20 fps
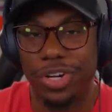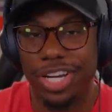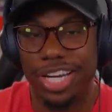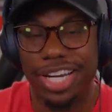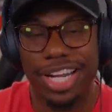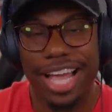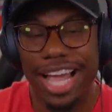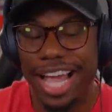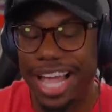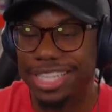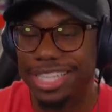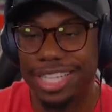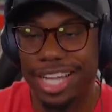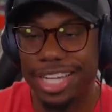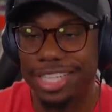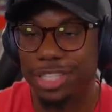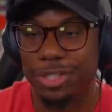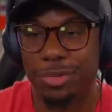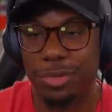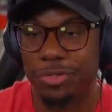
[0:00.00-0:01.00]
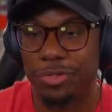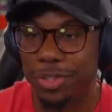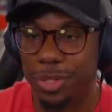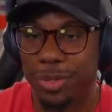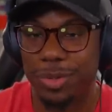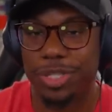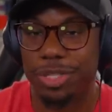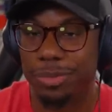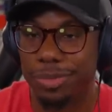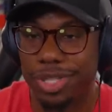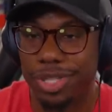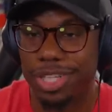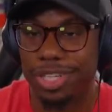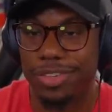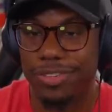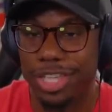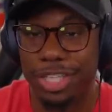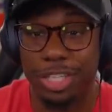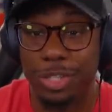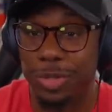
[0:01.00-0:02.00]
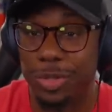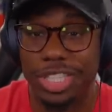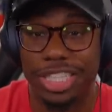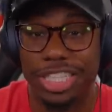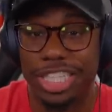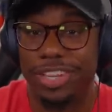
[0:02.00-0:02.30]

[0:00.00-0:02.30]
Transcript: It has to, I just refuse to believe that you just